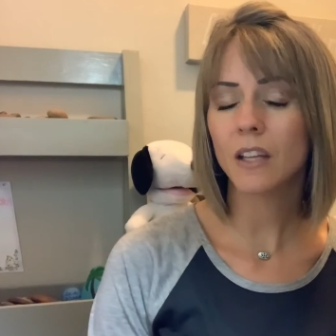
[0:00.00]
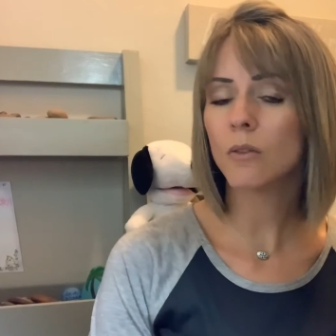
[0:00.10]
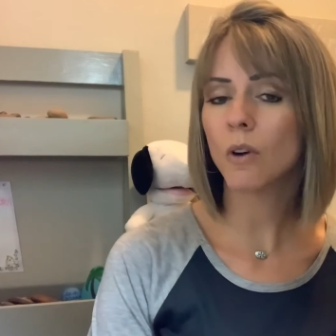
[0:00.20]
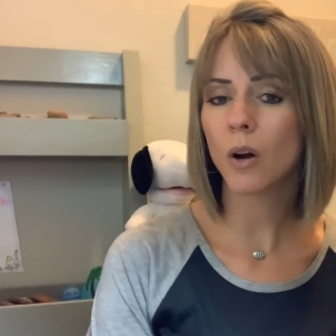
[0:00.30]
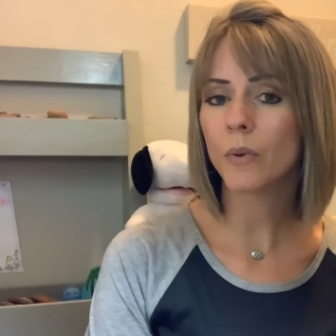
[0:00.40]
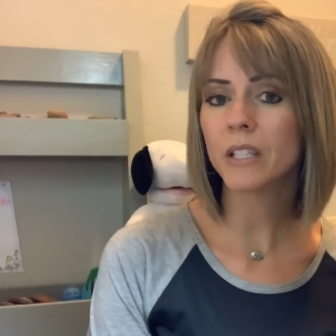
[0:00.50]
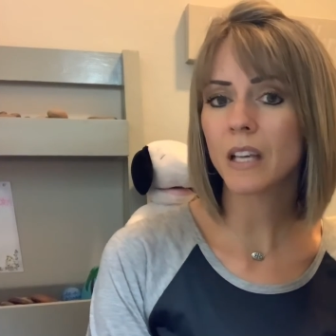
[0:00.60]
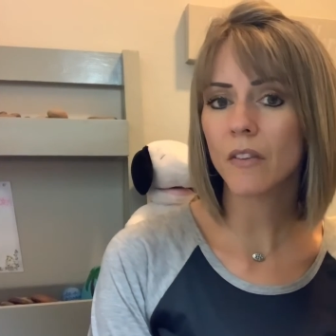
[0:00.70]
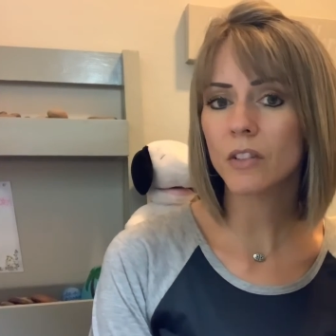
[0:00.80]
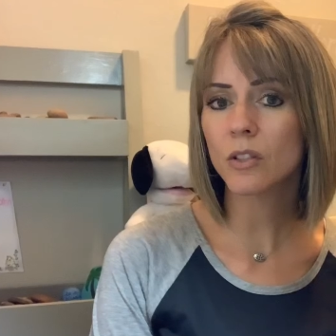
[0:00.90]
You always
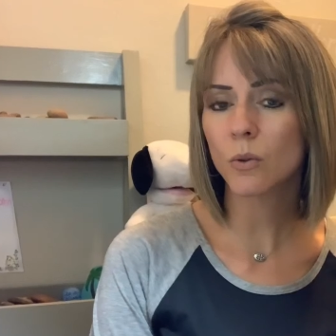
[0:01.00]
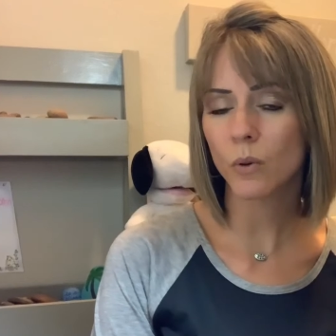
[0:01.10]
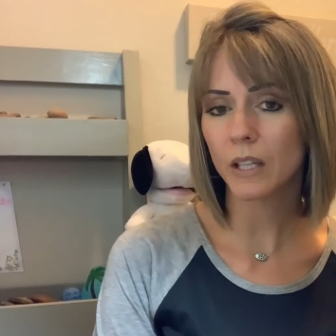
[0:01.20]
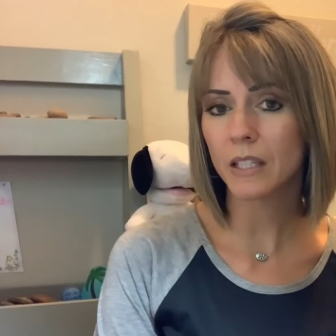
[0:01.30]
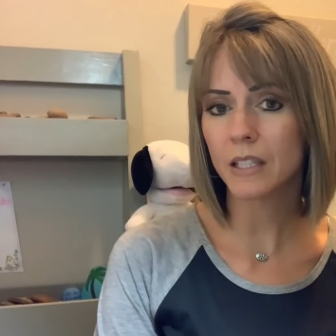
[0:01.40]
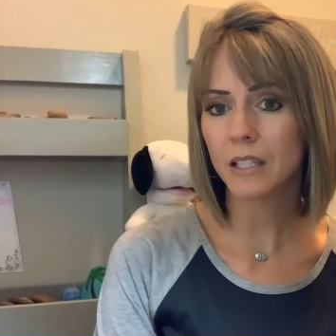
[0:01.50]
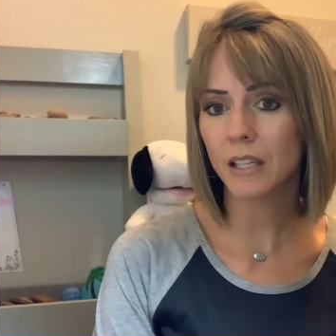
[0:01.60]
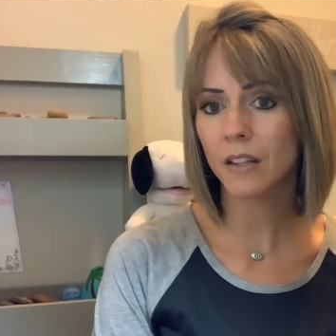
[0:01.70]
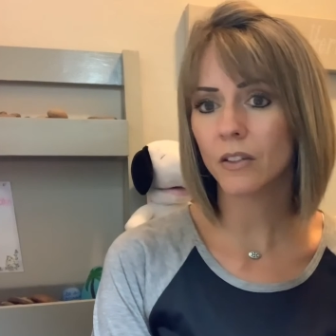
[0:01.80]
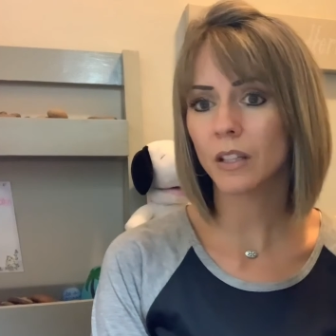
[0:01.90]
have a choice to
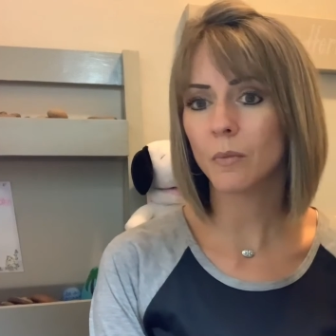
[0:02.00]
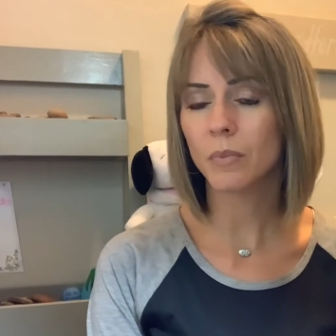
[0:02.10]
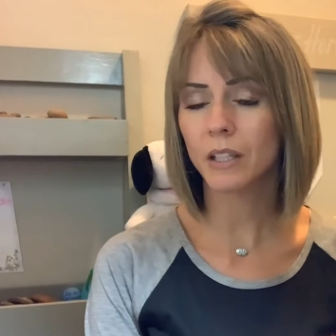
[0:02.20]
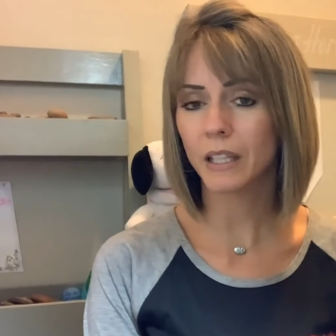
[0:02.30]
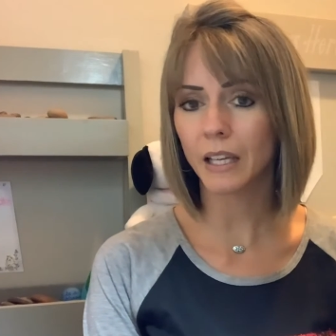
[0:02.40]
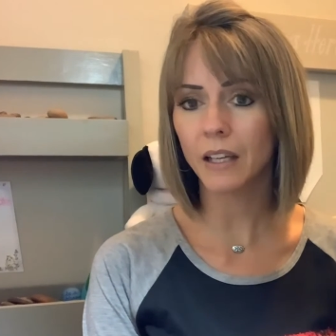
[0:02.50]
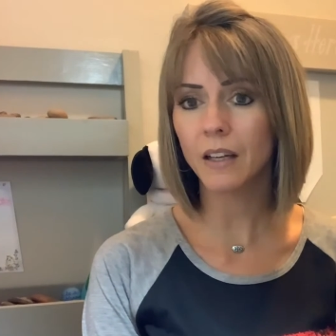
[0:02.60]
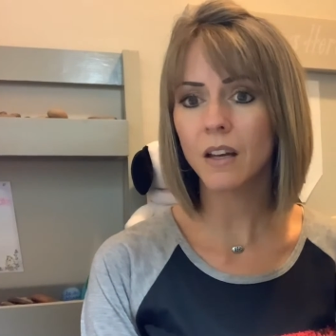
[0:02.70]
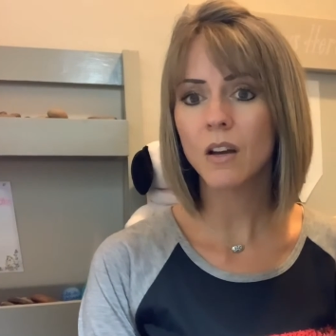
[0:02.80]
either complain